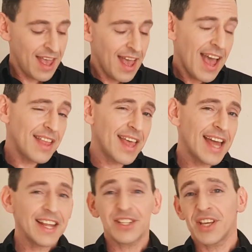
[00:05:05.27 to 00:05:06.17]
And
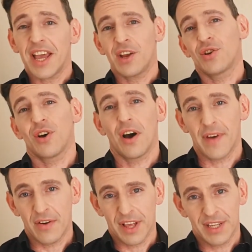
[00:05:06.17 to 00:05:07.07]
that is the end of
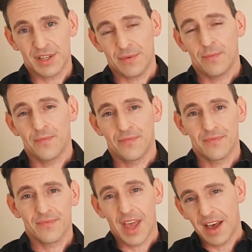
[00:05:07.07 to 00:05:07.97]
our lesson.
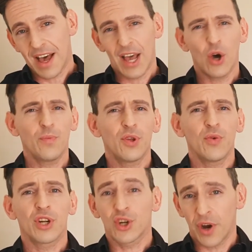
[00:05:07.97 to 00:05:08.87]
I hope you
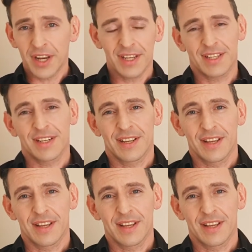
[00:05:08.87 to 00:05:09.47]
enjoyed it.